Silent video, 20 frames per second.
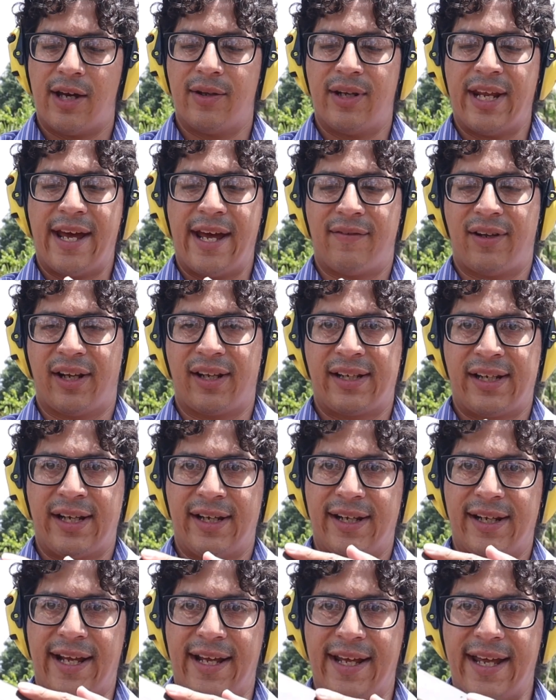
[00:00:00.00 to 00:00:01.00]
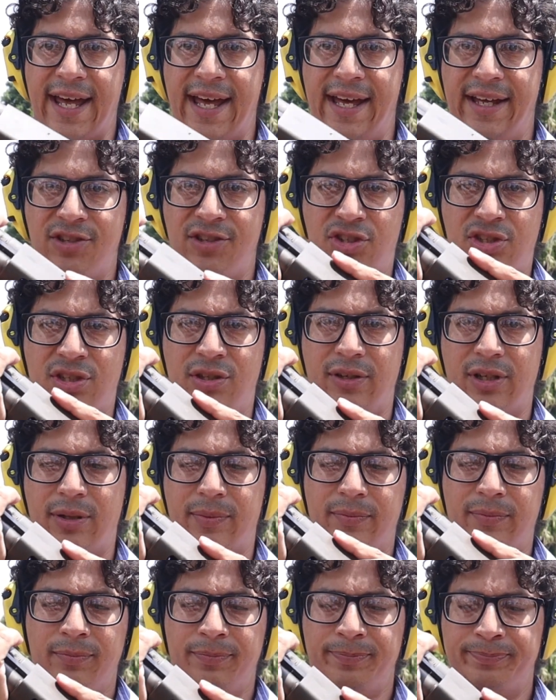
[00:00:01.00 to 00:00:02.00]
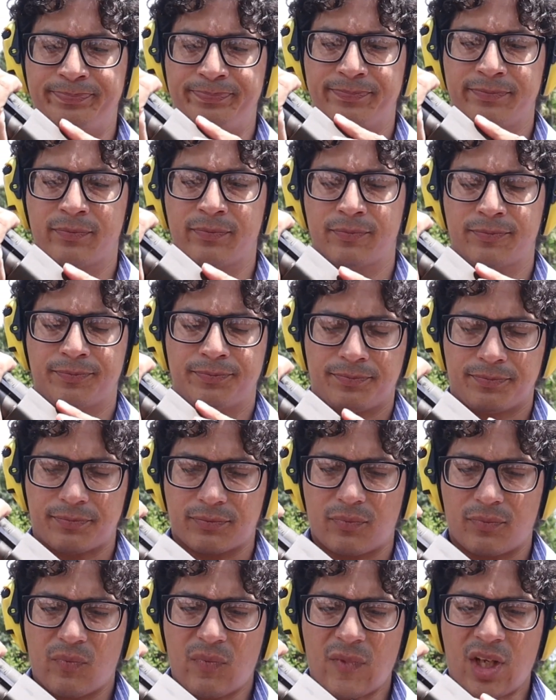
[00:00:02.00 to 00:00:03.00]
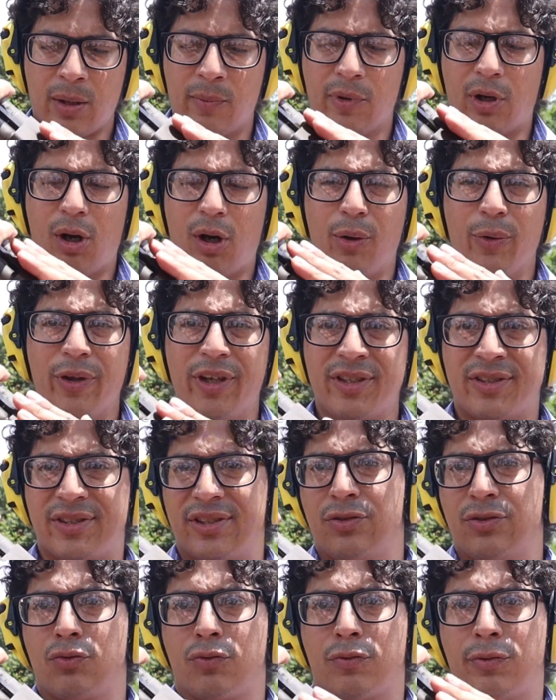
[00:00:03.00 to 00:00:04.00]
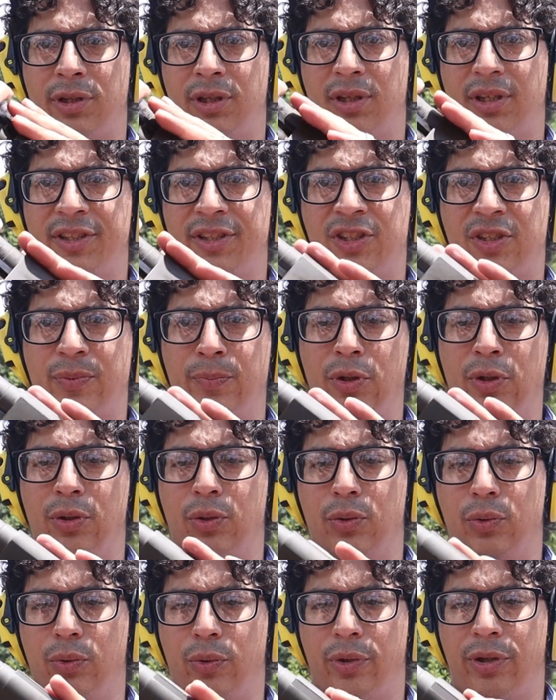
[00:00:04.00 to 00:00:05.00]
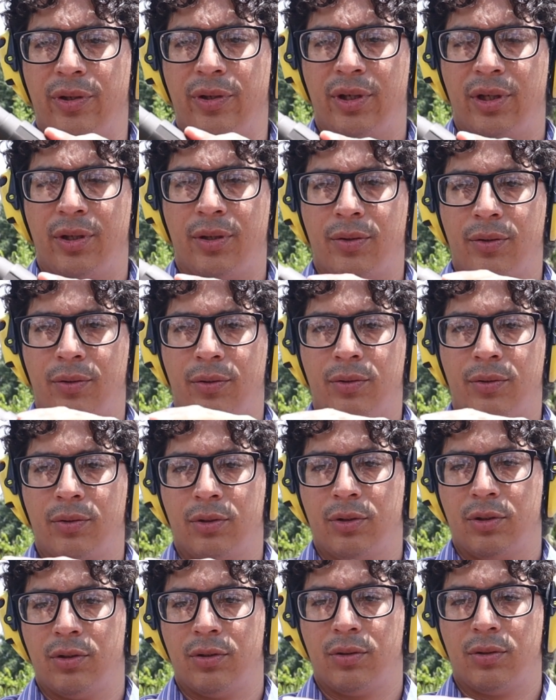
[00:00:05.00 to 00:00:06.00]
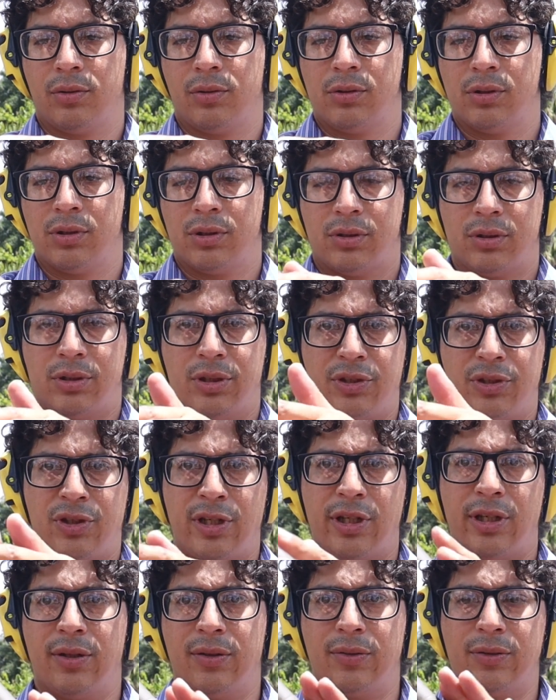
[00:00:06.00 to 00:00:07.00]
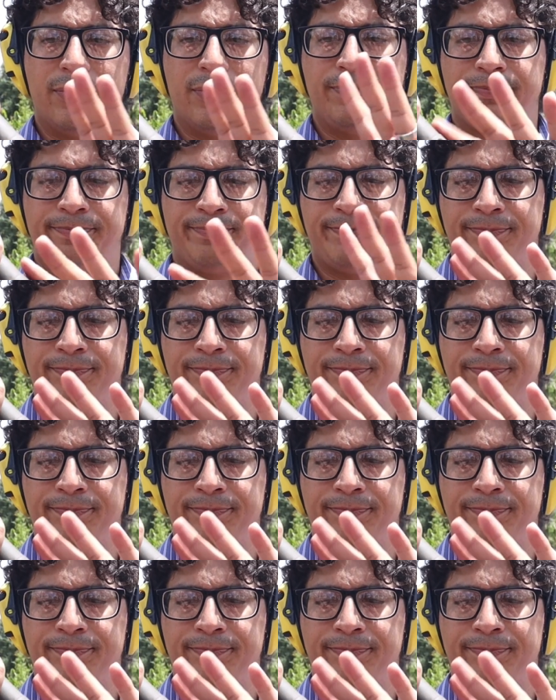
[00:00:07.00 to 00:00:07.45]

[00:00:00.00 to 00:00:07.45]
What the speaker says: how they have like kind of edge to them, but all this is really smooth. There's no